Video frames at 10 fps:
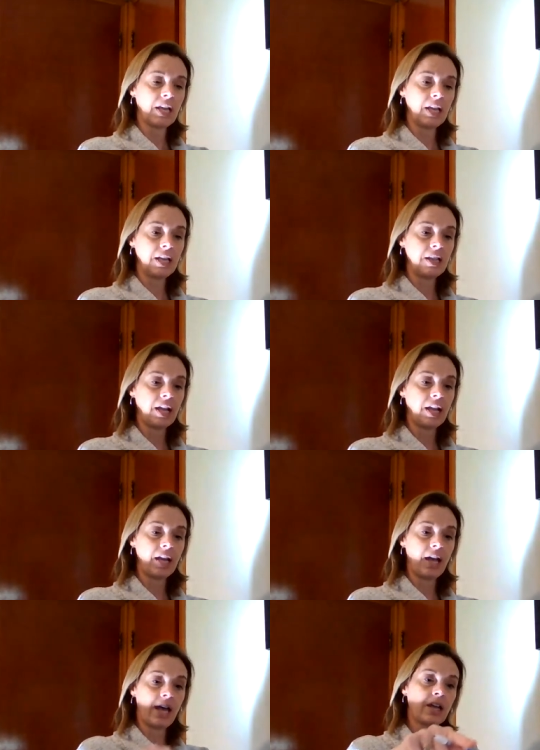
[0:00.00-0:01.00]
And then
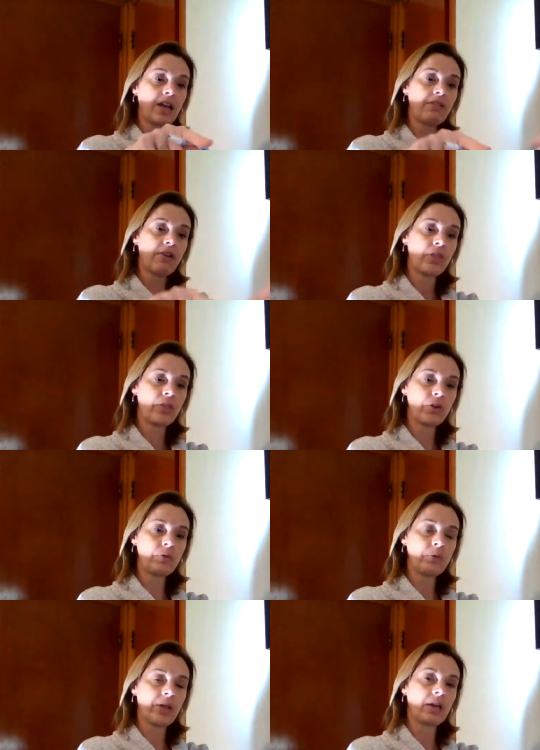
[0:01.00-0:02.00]
I could have a third
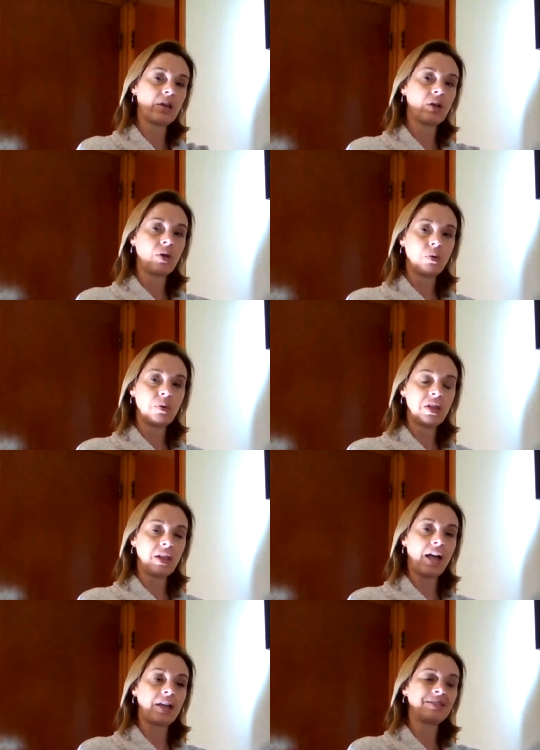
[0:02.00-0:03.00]
plate with
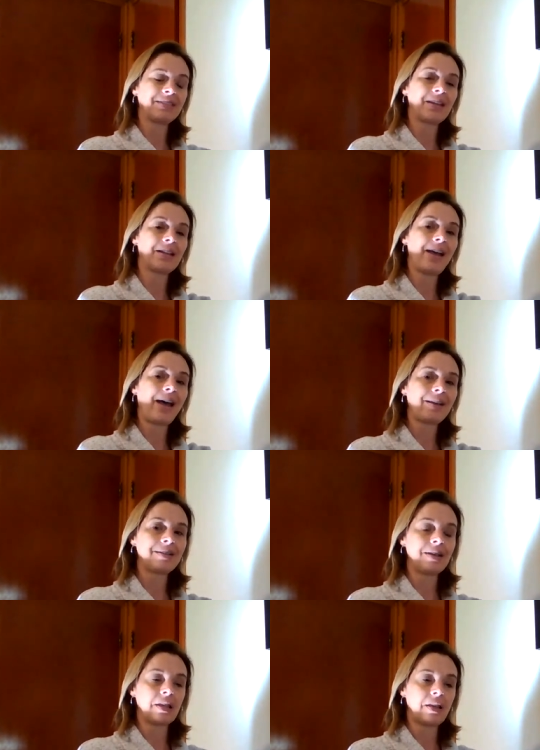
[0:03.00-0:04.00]
lines
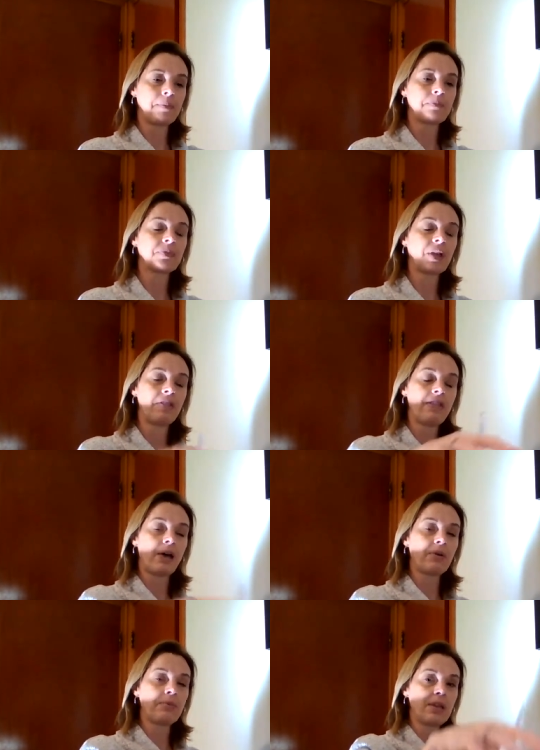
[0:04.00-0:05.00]
connecting them, and that
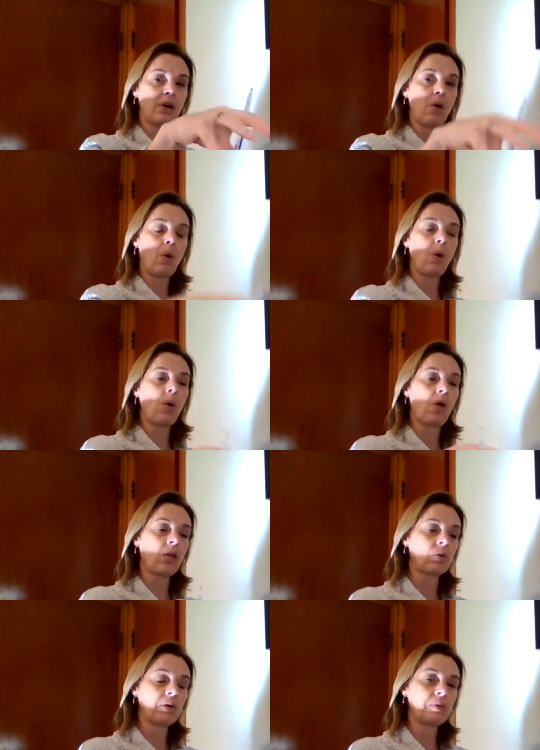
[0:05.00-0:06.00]
would be the whole.
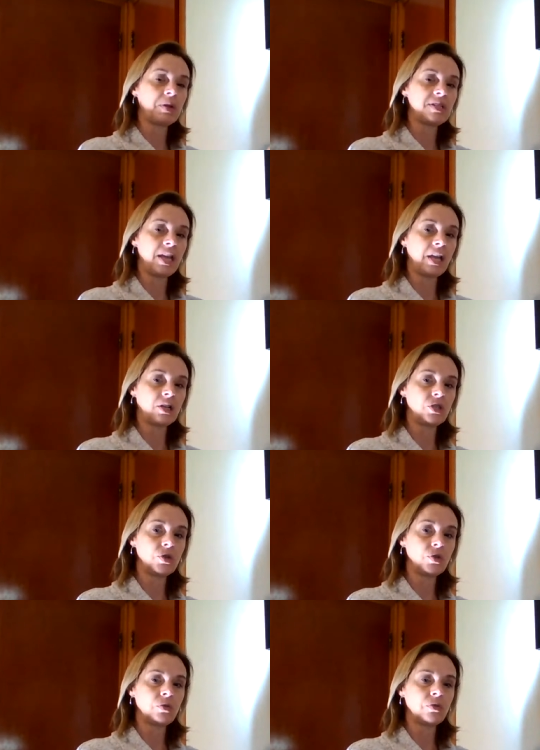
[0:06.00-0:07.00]
We would take
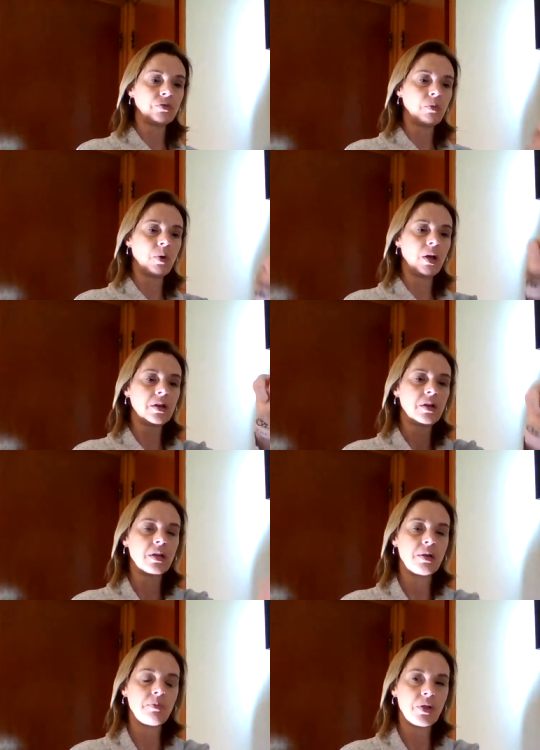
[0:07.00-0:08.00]
2 from one
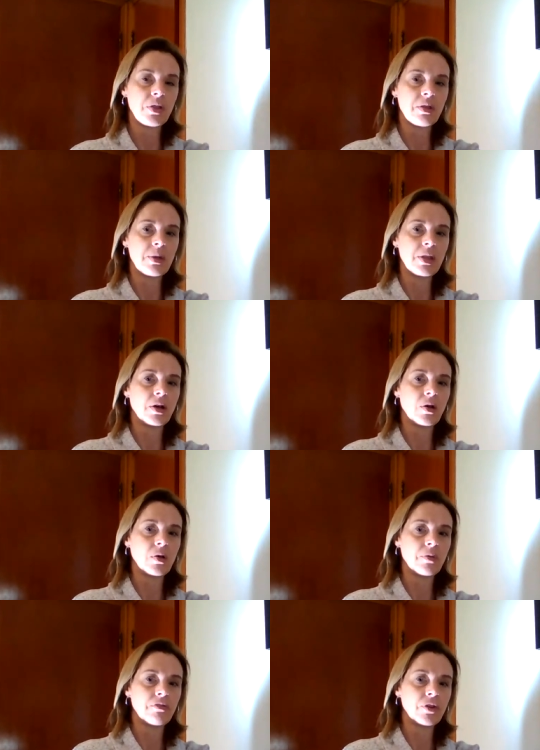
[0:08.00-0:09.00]
and put them in the
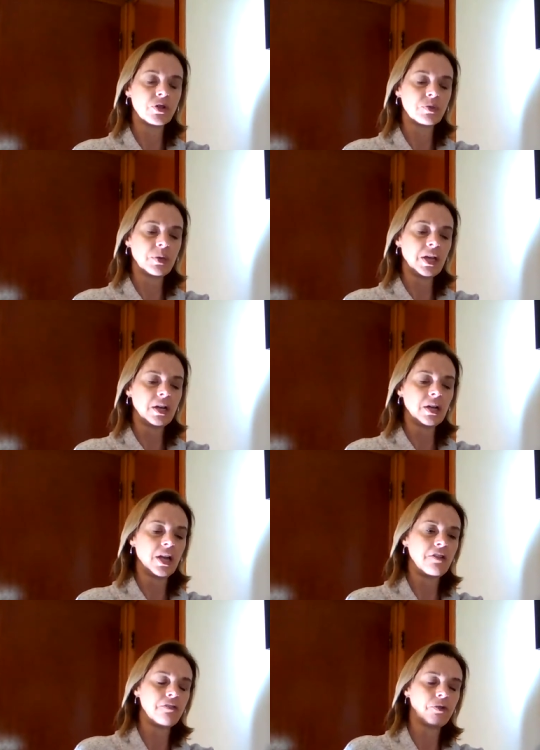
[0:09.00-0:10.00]
first plate,
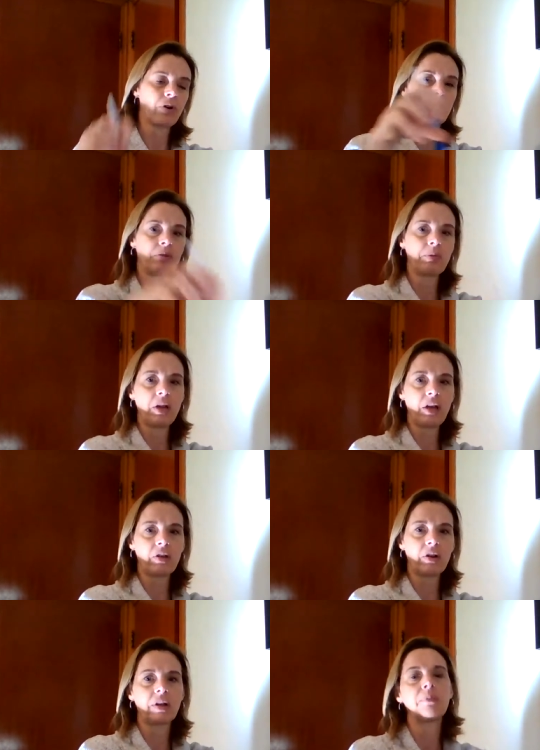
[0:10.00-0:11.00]
and 4 from
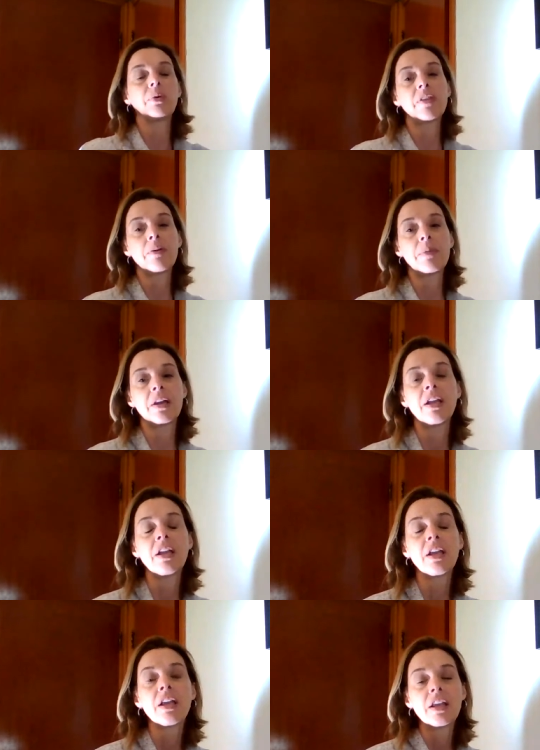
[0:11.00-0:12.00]
another and put them in
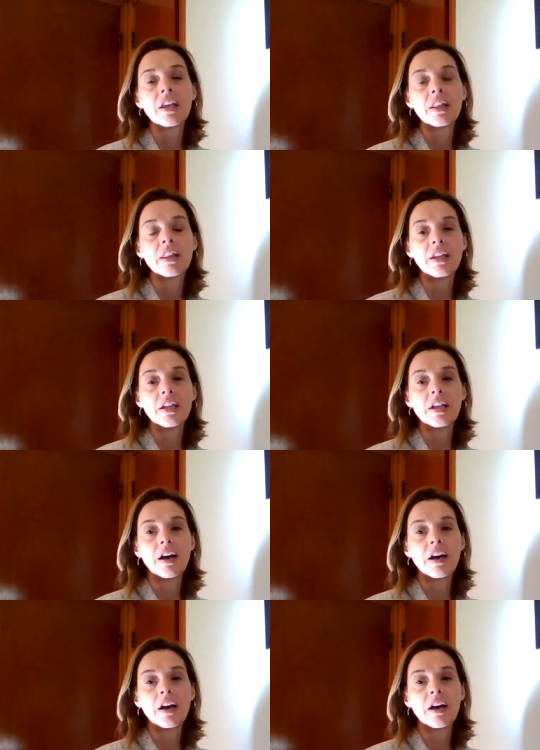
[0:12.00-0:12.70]
the